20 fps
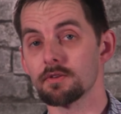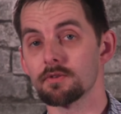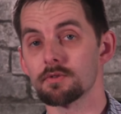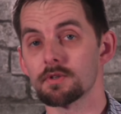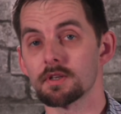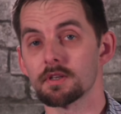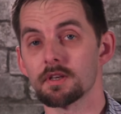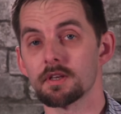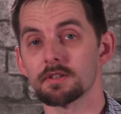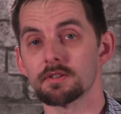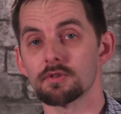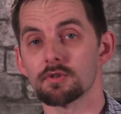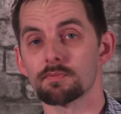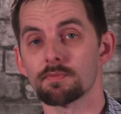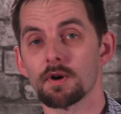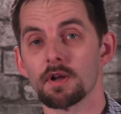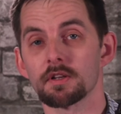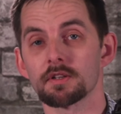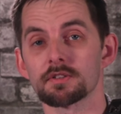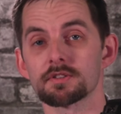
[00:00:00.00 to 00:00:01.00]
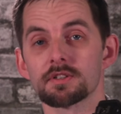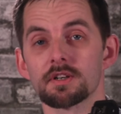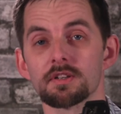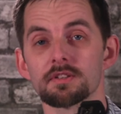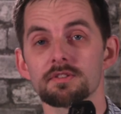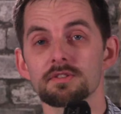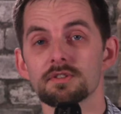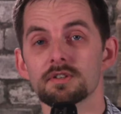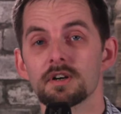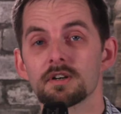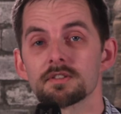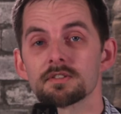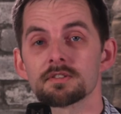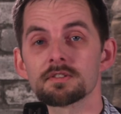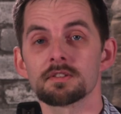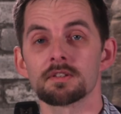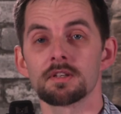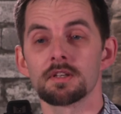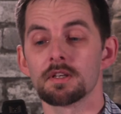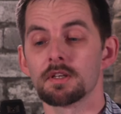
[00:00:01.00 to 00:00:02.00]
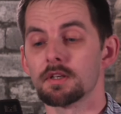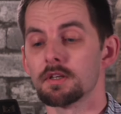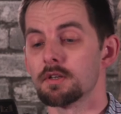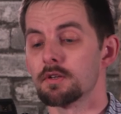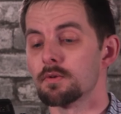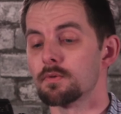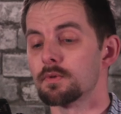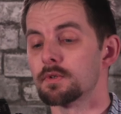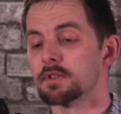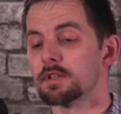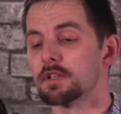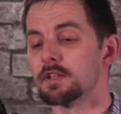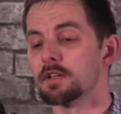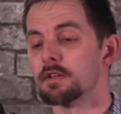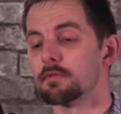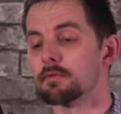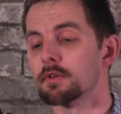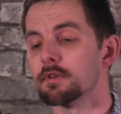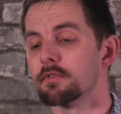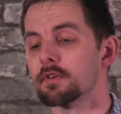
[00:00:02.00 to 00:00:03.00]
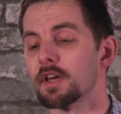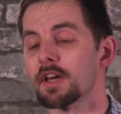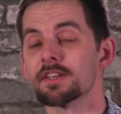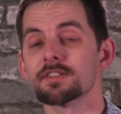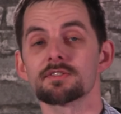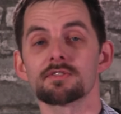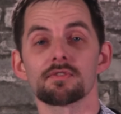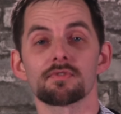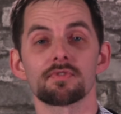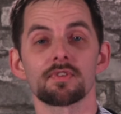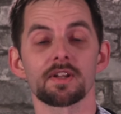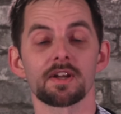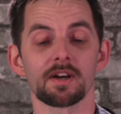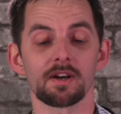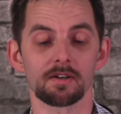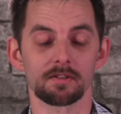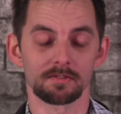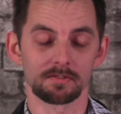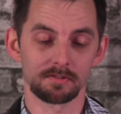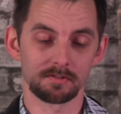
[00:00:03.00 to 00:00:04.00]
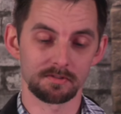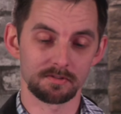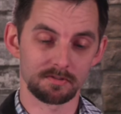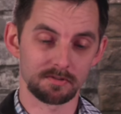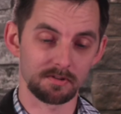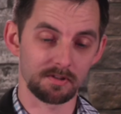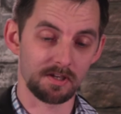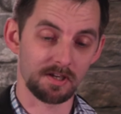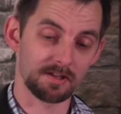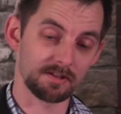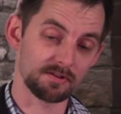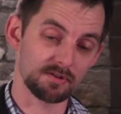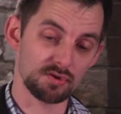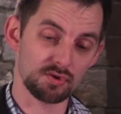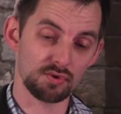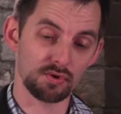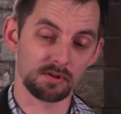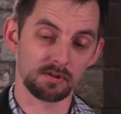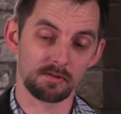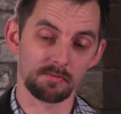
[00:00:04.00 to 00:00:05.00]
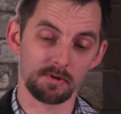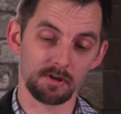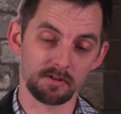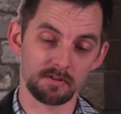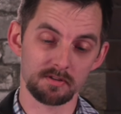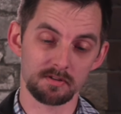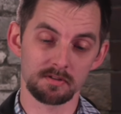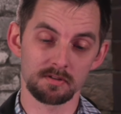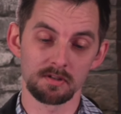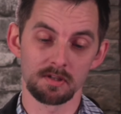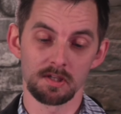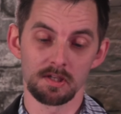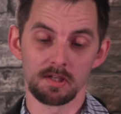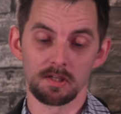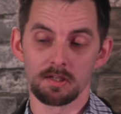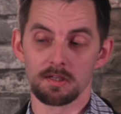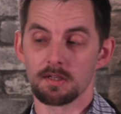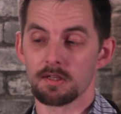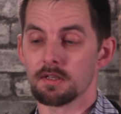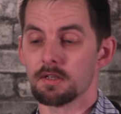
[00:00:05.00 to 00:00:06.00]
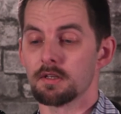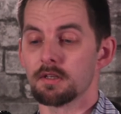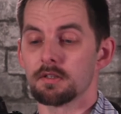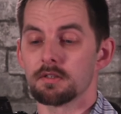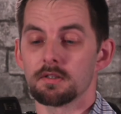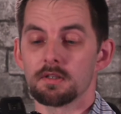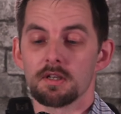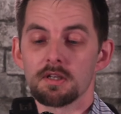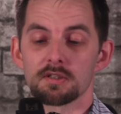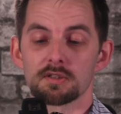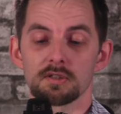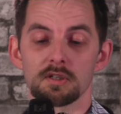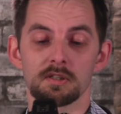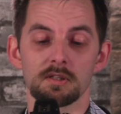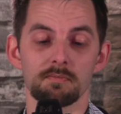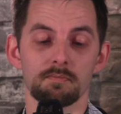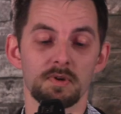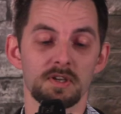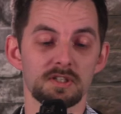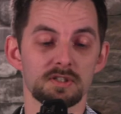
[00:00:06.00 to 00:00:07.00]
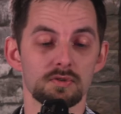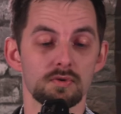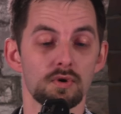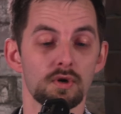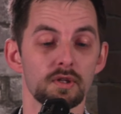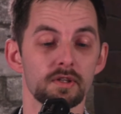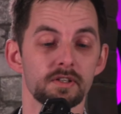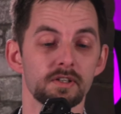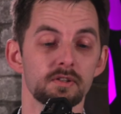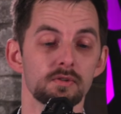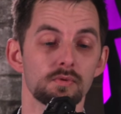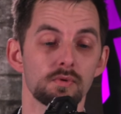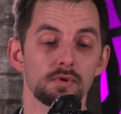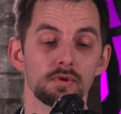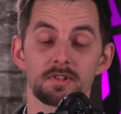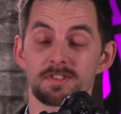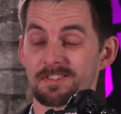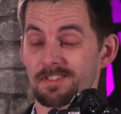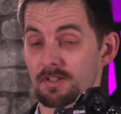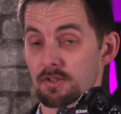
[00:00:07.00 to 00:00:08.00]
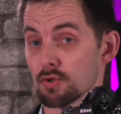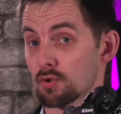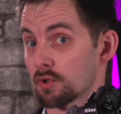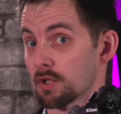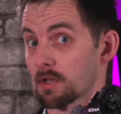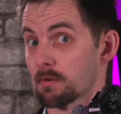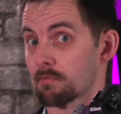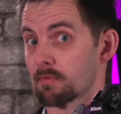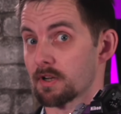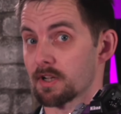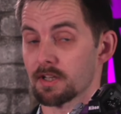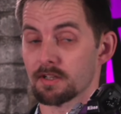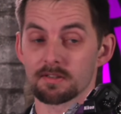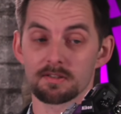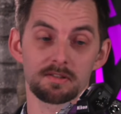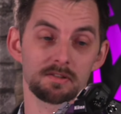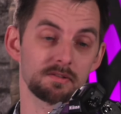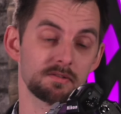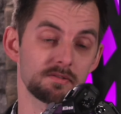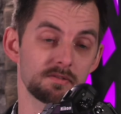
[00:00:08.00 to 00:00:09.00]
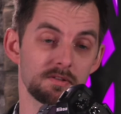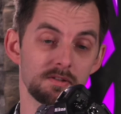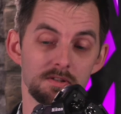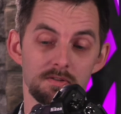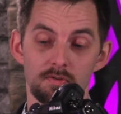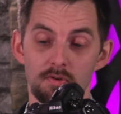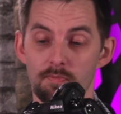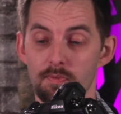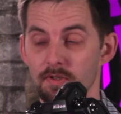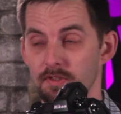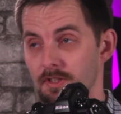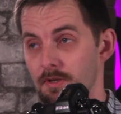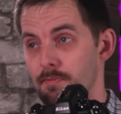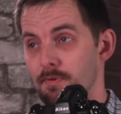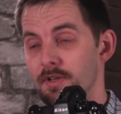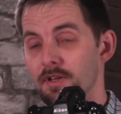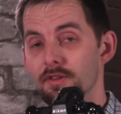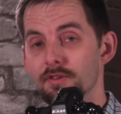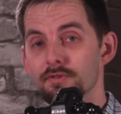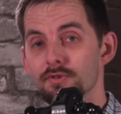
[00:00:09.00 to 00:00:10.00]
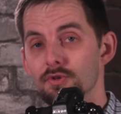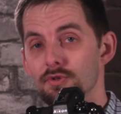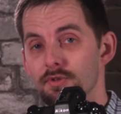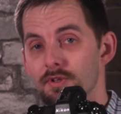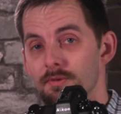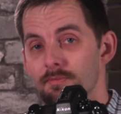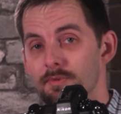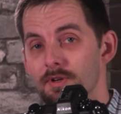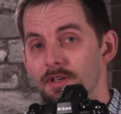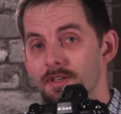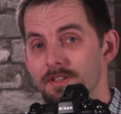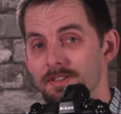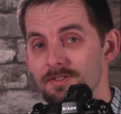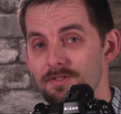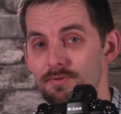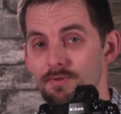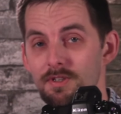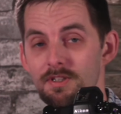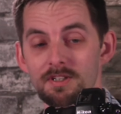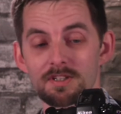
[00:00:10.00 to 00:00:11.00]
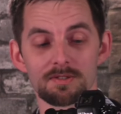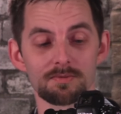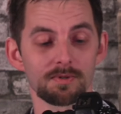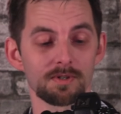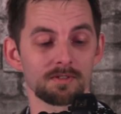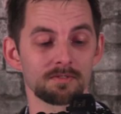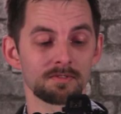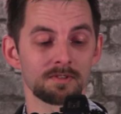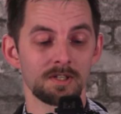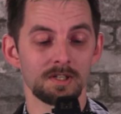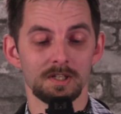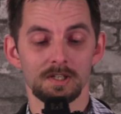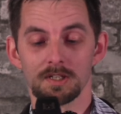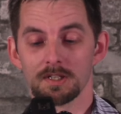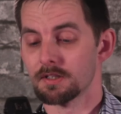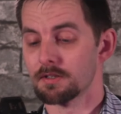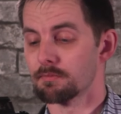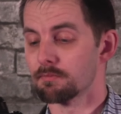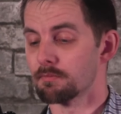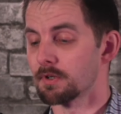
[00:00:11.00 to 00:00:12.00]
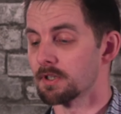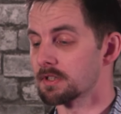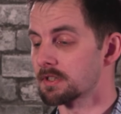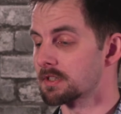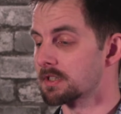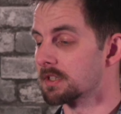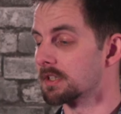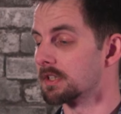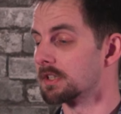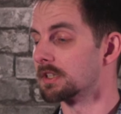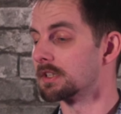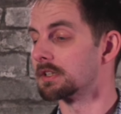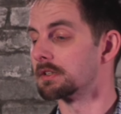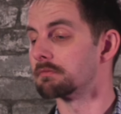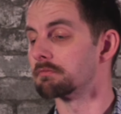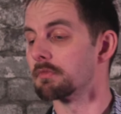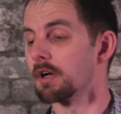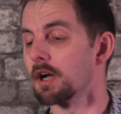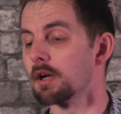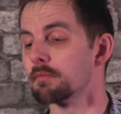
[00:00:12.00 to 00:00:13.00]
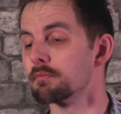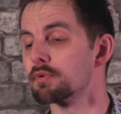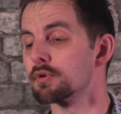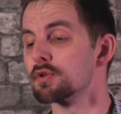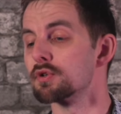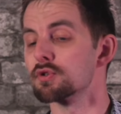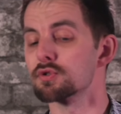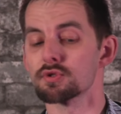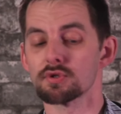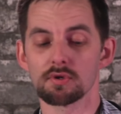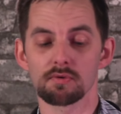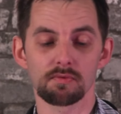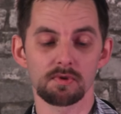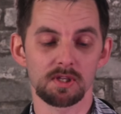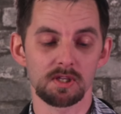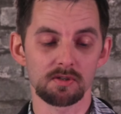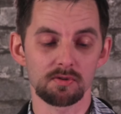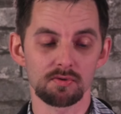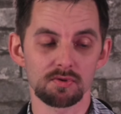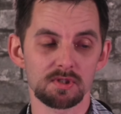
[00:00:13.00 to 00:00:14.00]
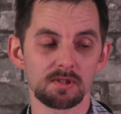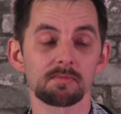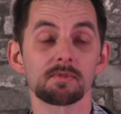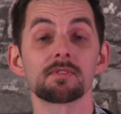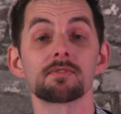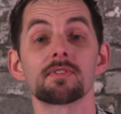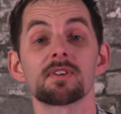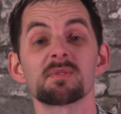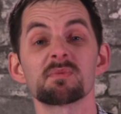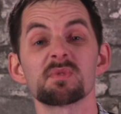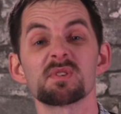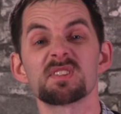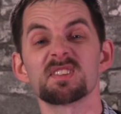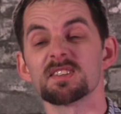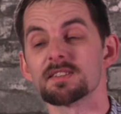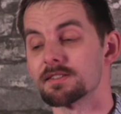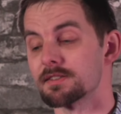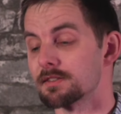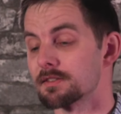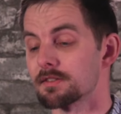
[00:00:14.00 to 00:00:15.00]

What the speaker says: you can get your product shots shot with a little bit of an extra flair. So again, 200 bucks. It's not the best quality in the world, it's a no-name brand. We picked up another no-name brand in Sweden as well. But I'm pretty sure we can do something fun with this